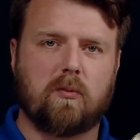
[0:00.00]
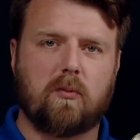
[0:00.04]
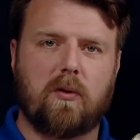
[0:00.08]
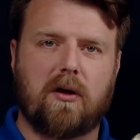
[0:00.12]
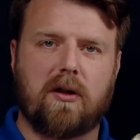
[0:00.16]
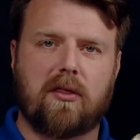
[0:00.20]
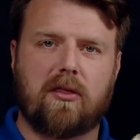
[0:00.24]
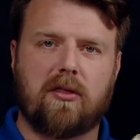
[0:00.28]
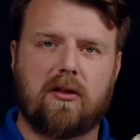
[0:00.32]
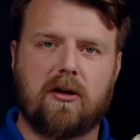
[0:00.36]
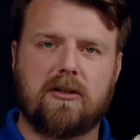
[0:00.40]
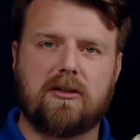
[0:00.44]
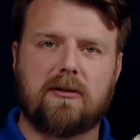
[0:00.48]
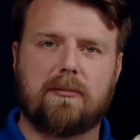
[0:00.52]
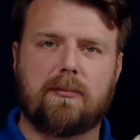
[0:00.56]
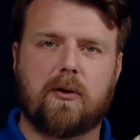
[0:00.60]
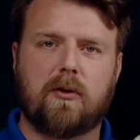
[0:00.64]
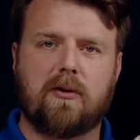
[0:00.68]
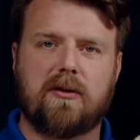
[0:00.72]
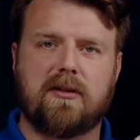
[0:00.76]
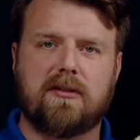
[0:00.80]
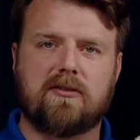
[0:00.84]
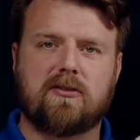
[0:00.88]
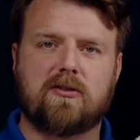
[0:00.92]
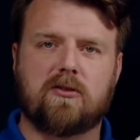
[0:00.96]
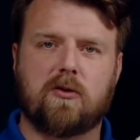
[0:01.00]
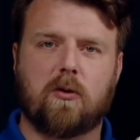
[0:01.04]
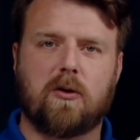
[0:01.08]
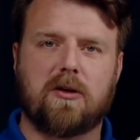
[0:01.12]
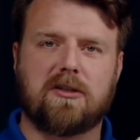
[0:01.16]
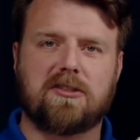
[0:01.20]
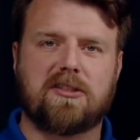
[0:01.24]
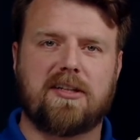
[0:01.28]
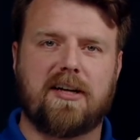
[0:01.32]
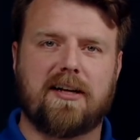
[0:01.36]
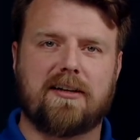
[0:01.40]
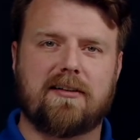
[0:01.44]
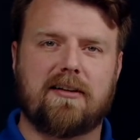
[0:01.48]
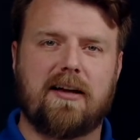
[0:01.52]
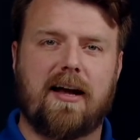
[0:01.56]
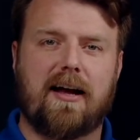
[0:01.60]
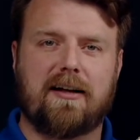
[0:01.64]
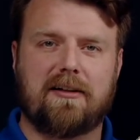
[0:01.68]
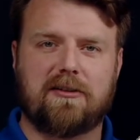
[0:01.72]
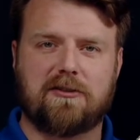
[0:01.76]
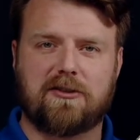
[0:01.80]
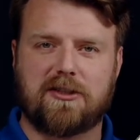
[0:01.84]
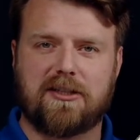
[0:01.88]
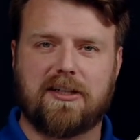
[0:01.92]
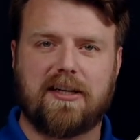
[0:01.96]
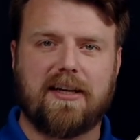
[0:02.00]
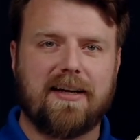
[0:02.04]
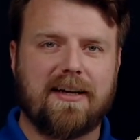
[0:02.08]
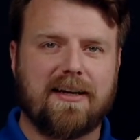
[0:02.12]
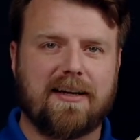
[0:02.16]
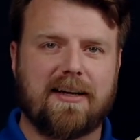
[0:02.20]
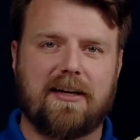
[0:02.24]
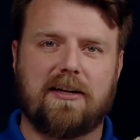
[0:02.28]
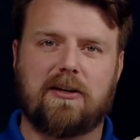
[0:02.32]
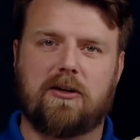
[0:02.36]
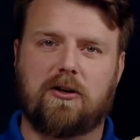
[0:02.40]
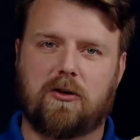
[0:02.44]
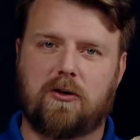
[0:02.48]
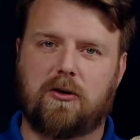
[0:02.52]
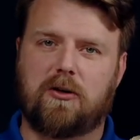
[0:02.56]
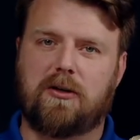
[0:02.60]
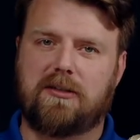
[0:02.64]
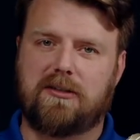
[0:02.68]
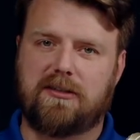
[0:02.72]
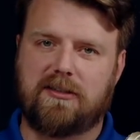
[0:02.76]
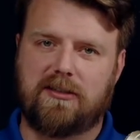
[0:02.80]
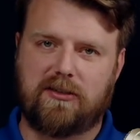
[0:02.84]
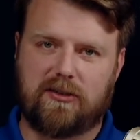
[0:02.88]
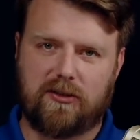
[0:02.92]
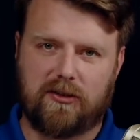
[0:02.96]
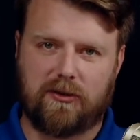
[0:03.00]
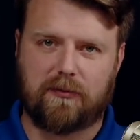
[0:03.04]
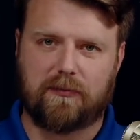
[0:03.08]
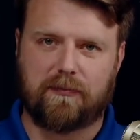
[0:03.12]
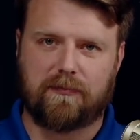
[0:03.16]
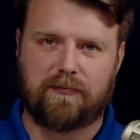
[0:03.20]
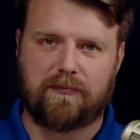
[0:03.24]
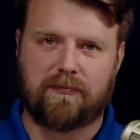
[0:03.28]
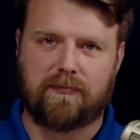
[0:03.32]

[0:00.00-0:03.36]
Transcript: what Thunderbolt and storage technology can currently do.